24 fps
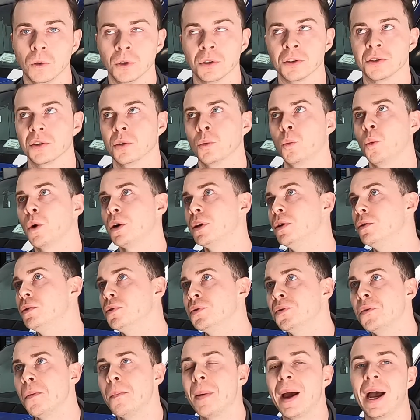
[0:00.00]
Or what do you do
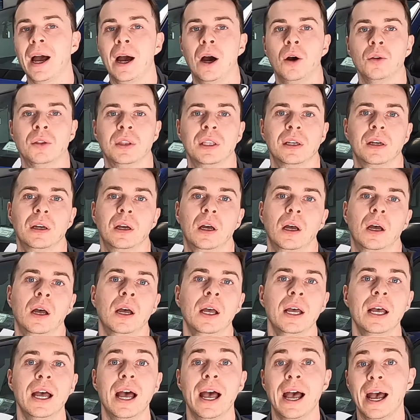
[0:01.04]
about the
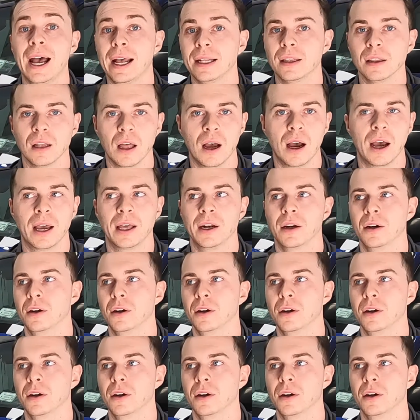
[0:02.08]
headliner?